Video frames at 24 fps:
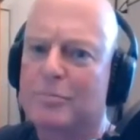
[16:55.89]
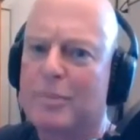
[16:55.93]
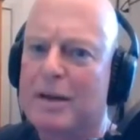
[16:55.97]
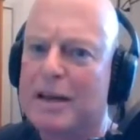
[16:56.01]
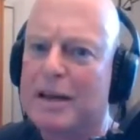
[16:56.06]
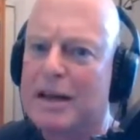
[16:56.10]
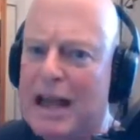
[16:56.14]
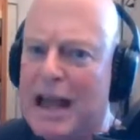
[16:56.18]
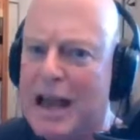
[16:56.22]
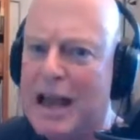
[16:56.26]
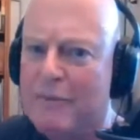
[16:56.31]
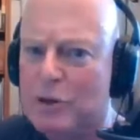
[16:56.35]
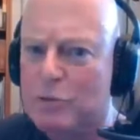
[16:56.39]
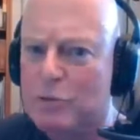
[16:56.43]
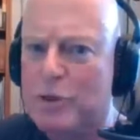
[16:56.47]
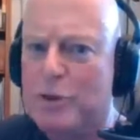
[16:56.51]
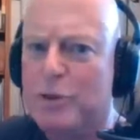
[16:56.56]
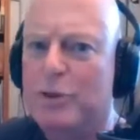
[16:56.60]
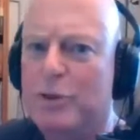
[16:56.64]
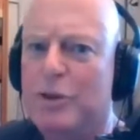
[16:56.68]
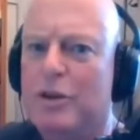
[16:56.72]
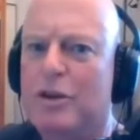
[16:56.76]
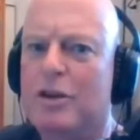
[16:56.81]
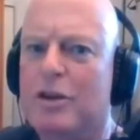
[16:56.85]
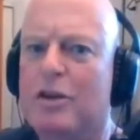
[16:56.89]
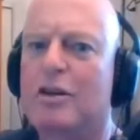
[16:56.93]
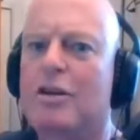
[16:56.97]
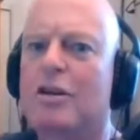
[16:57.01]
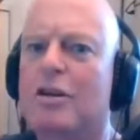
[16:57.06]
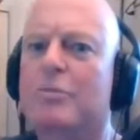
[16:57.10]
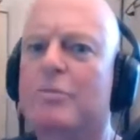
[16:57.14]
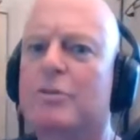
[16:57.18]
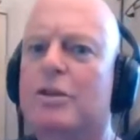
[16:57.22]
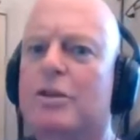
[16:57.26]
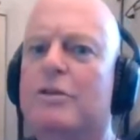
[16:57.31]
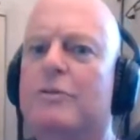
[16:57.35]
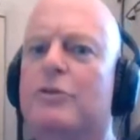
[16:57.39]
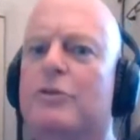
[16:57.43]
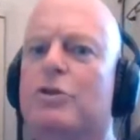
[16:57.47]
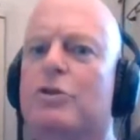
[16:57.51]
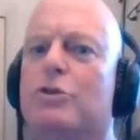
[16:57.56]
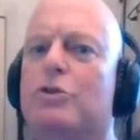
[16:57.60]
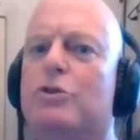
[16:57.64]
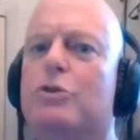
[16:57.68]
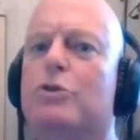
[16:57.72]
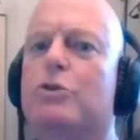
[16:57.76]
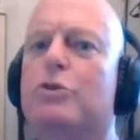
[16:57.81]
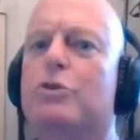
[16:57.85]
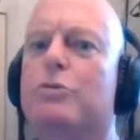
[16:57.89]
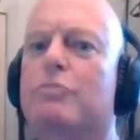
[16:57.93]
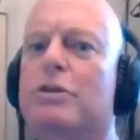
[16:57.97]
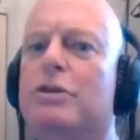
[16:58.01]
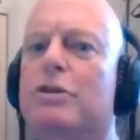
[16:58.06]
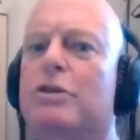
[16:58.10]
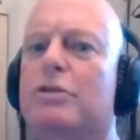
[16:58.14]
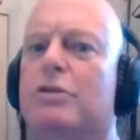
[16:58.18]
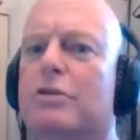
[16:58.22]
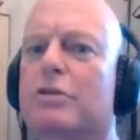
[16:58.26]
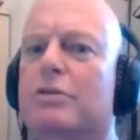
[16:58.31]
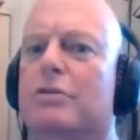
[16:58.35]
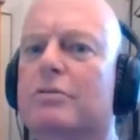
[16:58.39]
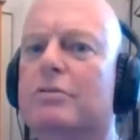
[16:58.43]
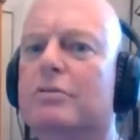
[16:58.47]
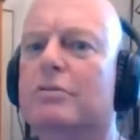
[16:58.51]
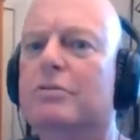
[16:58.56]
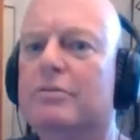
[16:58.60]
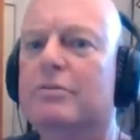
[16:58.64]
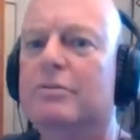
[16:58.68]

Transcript: My life is with the army, if the truth be told.